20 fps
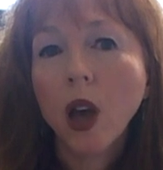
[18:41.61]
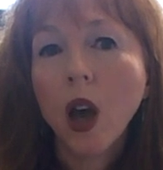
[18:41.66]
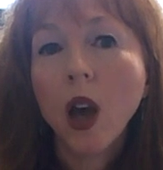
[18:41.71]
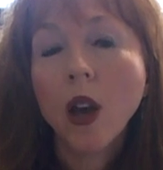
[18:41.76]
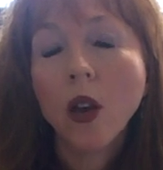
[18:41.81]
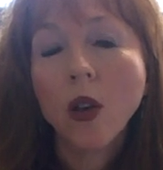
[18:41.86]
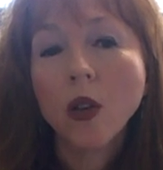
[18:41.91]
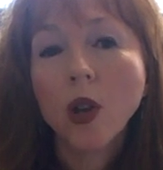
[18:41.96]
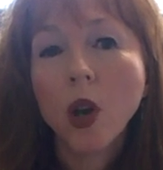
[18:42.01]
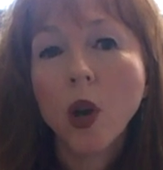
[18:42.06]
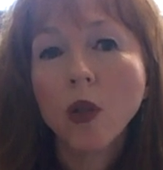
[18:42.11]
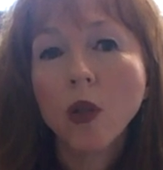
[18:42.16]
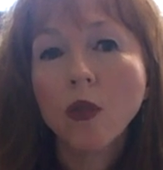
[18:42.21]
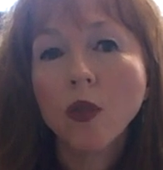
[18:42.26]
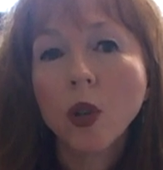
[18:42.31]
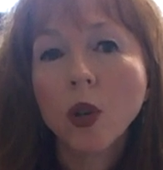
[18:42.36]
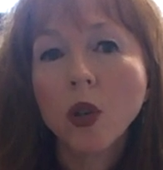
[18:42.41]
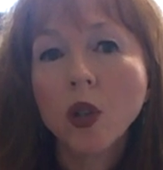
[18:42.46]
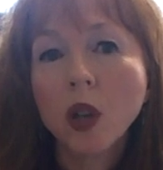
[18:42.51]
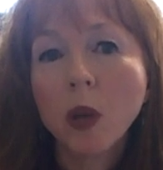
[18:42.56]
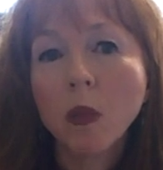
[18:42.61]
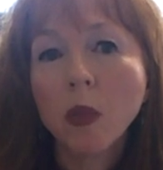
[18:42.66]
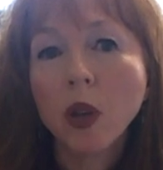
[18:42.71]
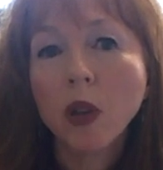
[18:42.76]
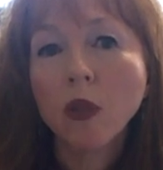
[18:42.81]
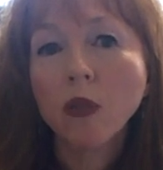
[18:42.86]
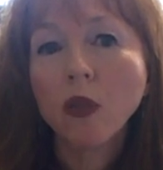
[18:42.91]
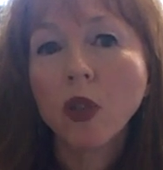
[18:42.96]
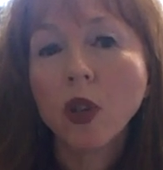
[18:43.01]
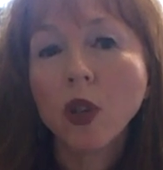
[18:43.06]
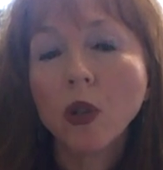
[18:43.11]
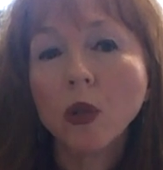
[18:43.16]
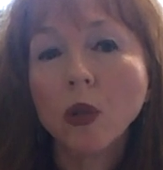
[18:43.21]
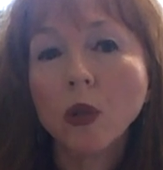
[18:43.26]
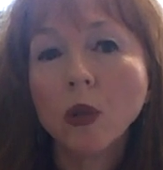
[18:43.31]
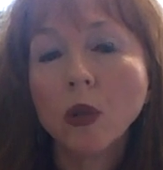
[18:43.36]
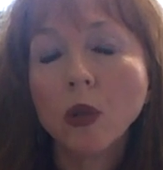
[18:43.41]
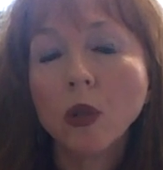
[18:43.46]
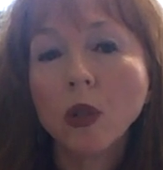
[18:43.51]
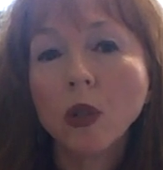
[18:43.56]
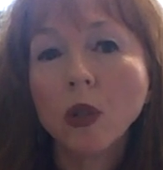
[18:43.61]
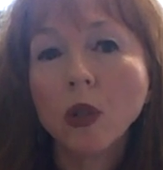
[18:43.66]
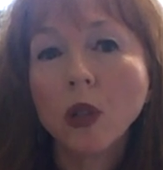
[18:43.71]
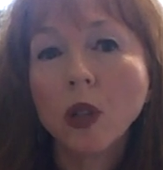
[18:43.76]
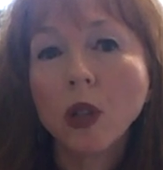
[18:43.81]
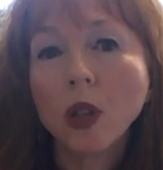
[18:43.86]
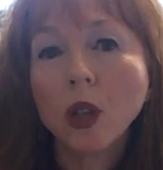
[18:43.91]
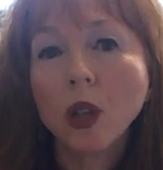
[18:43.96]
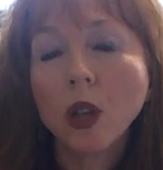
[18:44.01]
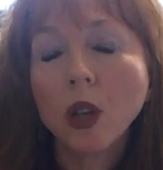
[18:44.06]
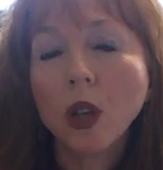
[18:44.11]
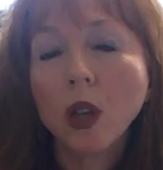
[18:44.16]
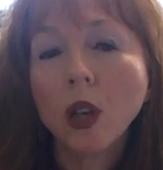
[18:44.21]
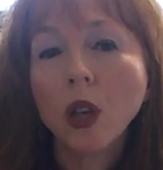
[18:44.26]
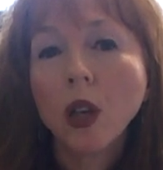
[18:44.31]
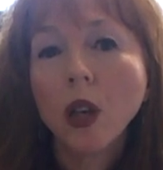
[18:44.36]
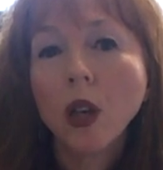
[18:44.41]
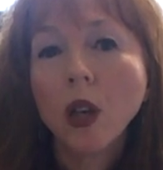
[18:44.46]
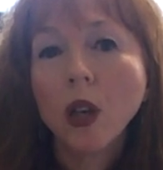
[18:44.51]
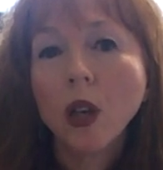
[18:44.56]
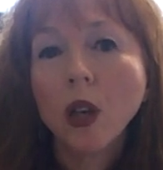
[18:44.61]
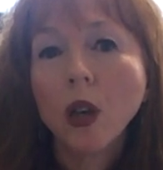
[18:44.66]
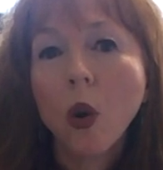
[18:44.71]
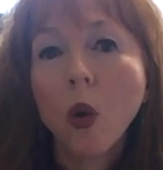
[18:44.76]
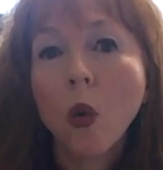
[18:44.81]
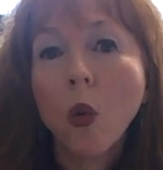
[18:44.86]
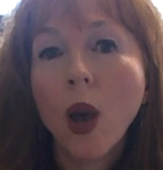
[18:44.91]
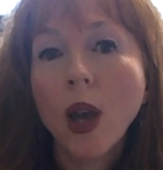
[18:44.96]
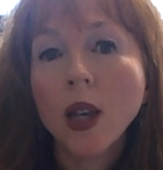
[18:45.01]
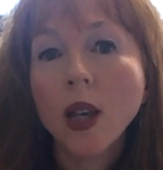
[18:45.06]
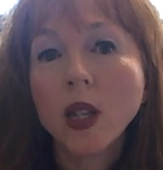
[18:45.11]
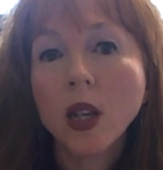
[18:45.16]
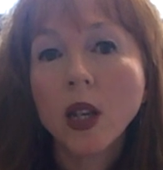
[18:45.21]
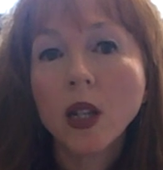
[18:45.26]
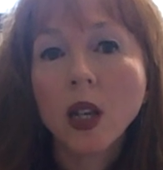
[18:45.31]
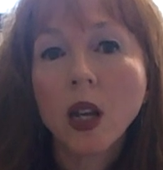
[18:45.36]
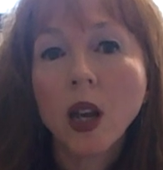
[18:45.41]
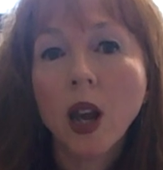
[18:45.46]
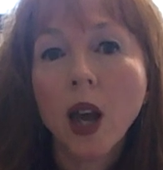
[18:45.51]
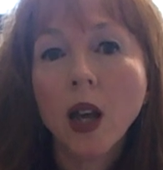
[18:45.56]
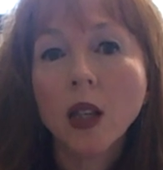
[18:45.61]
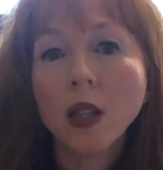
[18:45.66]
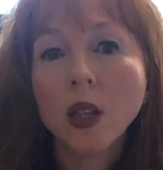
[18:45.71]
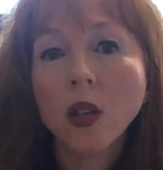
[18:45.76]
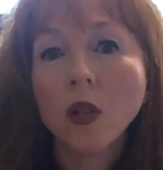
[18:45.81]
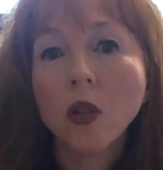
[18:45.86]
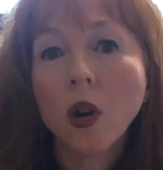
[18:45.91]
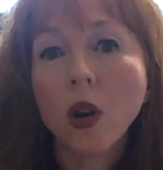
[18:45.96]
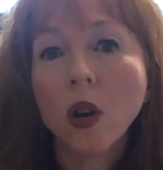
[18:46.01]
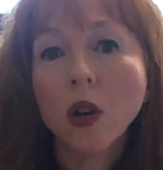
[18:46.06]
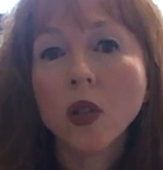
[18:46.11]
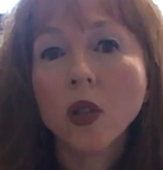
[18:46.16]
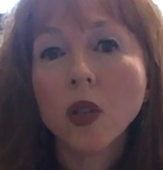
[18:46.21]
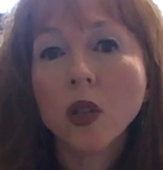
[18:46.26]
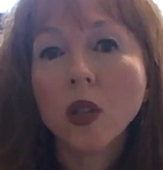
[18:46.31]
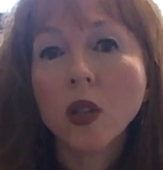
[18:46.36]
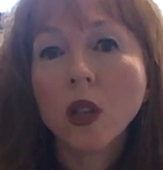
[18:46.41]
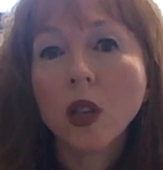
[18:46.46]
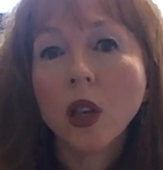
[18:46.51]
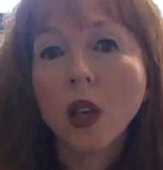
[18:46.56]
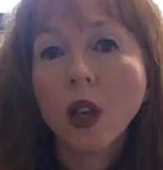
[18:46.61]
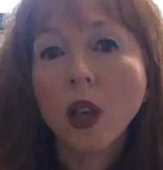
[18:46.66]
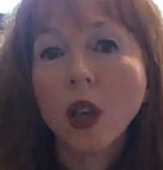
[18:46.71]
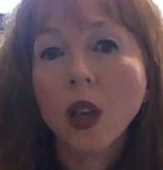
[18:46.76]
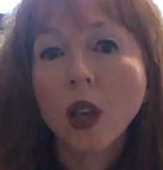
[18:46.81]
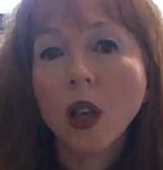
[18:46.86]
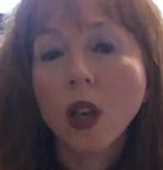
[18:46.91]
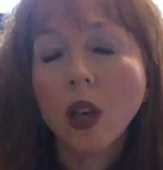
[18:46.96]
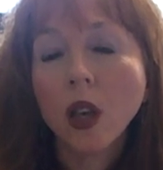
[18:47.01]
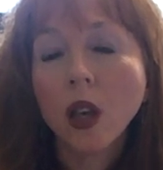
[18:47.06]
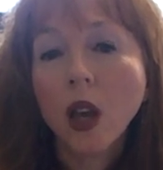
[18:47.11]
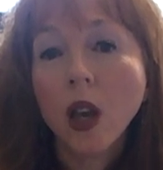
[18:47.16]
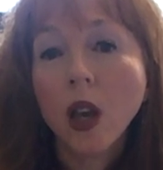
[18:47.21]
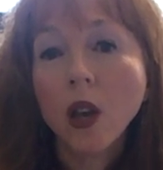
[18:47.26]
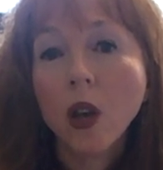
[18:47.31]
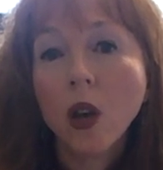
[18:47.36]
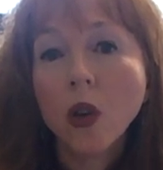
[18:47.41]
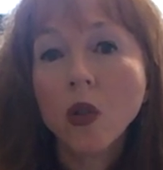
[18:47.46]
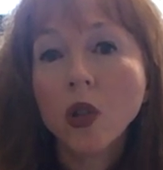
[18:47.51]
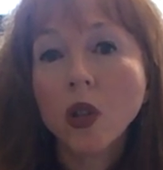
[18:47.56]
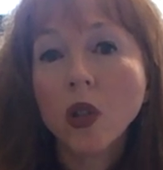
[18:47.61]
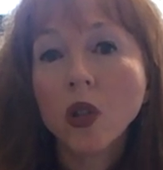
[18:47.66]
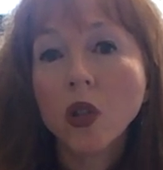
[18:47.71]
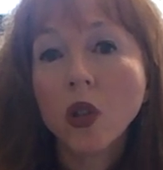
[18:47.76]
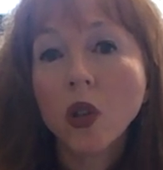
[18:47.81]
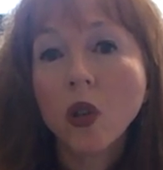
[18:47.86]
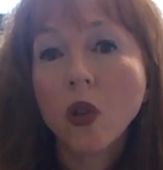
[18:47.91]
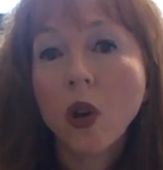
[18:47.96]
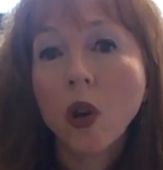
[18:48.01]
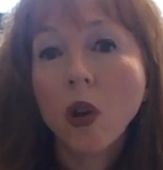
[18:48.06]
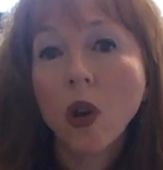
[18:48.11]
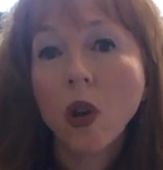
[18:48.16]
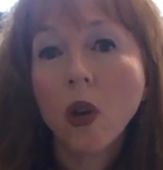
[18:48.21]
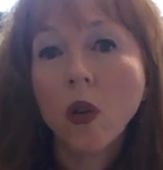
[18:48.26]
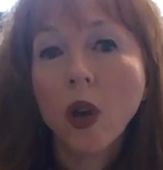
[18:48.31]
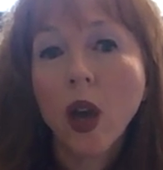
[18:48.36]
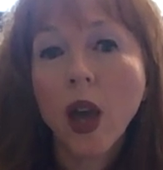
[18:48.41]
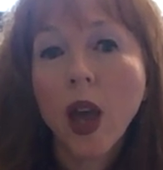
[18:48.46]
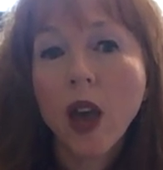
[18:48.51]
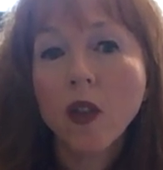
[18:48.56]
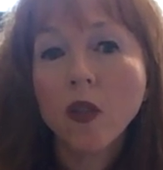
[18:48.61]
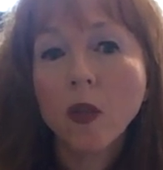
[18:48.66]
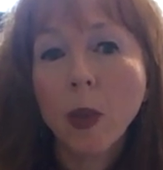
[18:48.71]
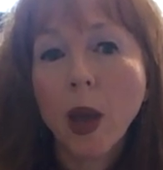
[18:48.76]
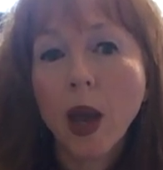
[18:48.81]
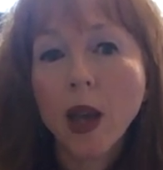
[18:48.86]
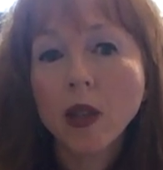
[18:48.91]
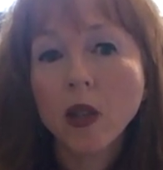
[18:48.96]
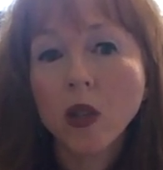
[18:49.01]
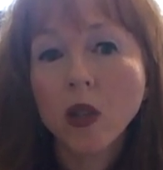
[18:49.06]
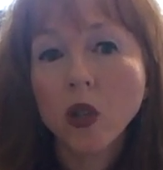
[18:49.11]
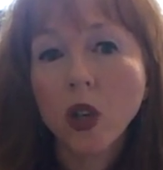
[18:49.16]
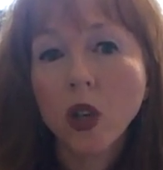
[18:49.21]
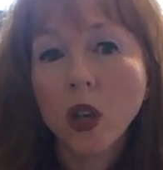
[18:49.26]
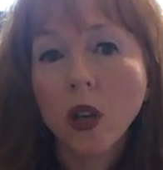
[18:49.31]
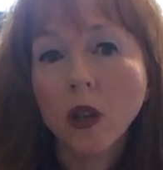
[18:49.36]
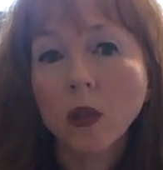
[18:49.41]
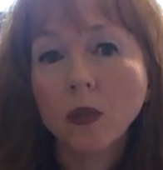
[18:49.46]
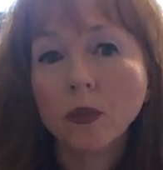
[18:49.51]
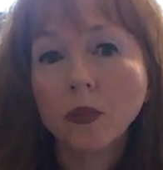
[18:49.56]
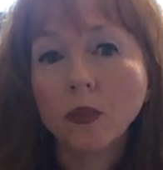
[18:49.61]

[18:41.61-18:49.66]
I don't know if you're dumping fuel or waiting to glance across and notice you no longer have a passenger.